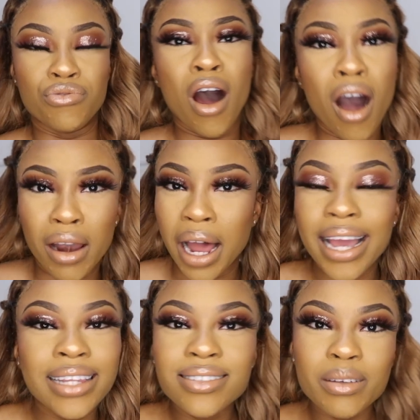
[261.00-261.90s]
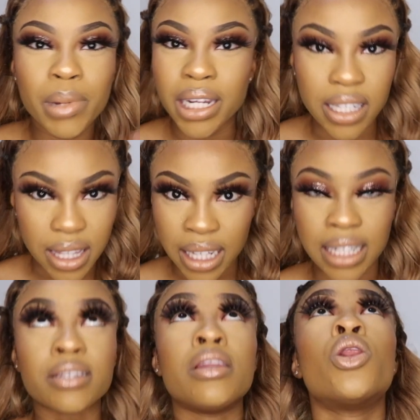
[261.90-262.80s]
rah, like, it doesn't mean anything.
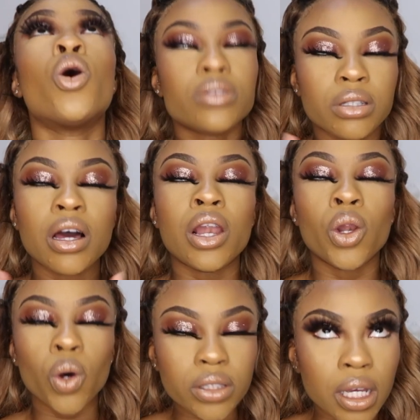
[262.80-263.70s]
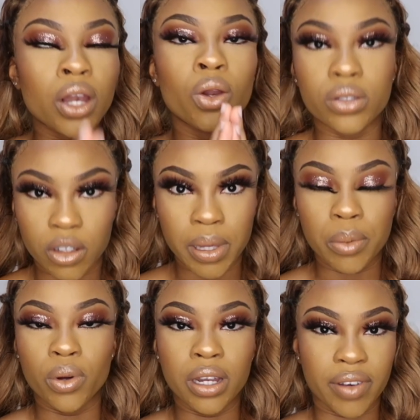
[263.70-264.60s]
There's a lot of
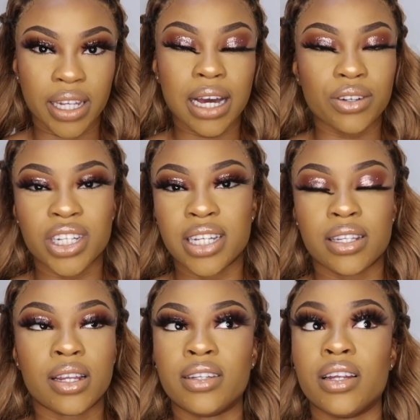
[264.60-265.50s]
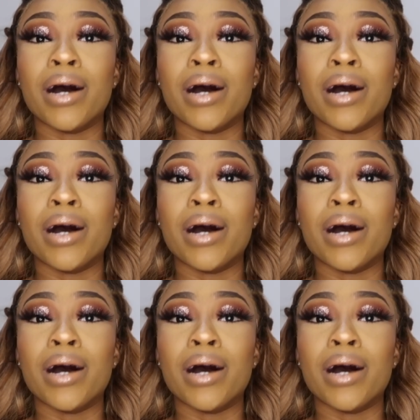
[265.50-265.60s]
people living in house shares in London.